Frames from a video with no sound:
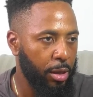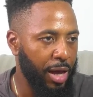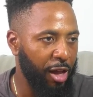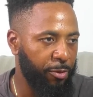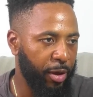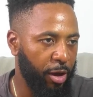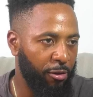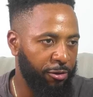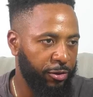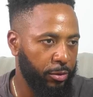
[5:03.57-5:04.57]
the aspect
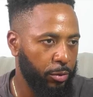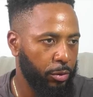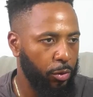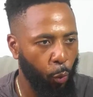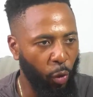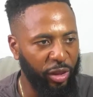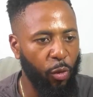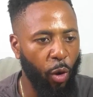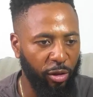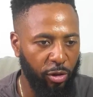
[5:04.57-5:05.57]
of what he
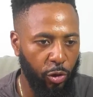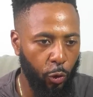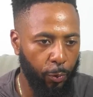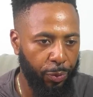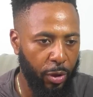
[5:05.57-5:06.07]
wants to do.